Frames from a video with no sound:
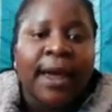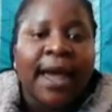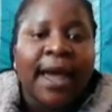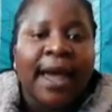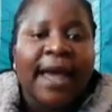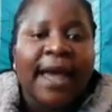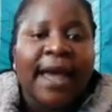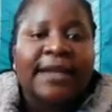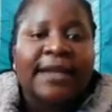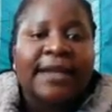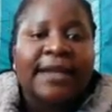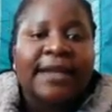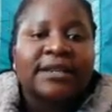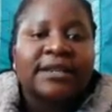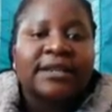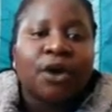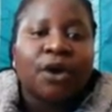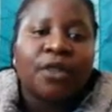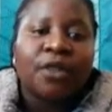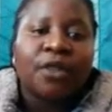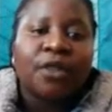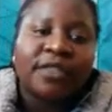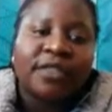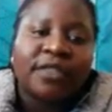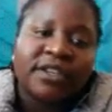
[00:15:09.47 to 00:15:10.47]
And
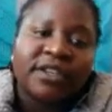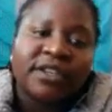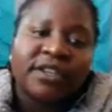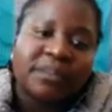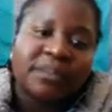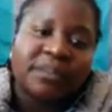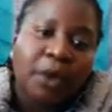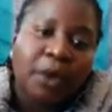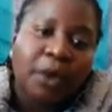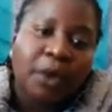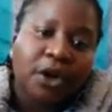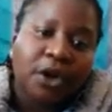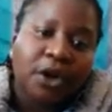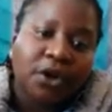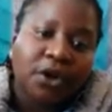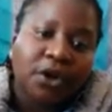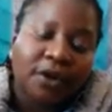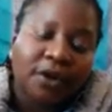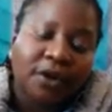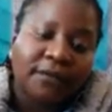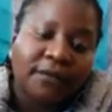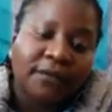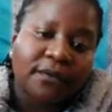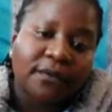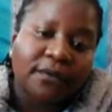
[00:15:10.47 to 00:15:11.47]
on
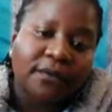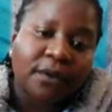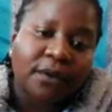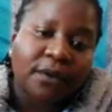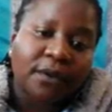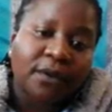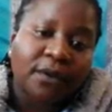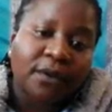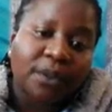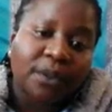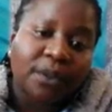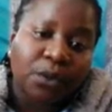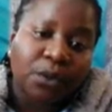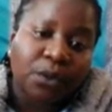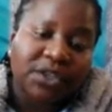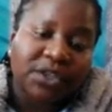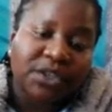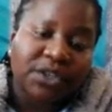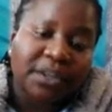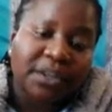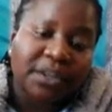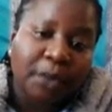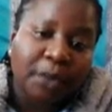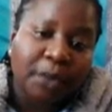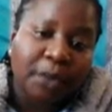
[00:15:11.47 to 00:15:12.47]
the
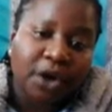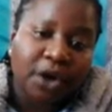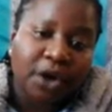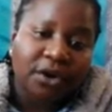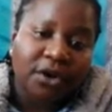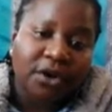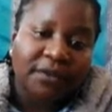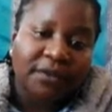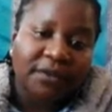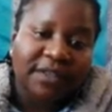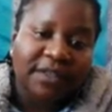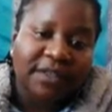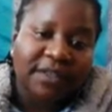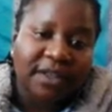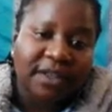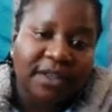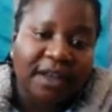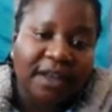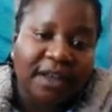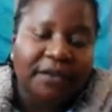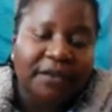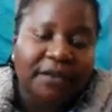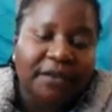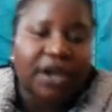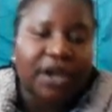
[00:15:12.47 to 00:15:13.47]
western part of South
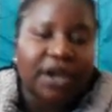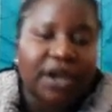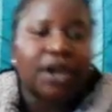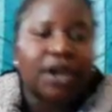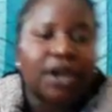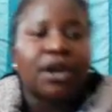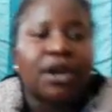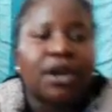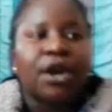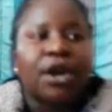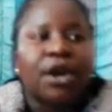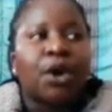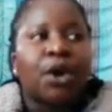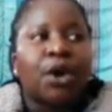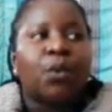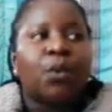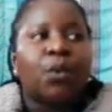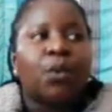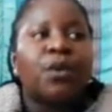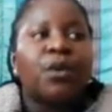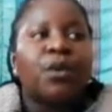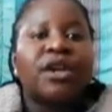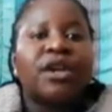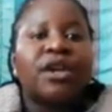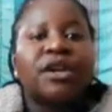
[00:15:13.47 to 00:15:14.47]
Africa,
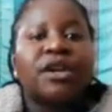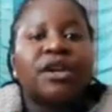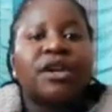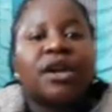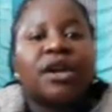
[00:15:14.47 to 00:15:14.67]
we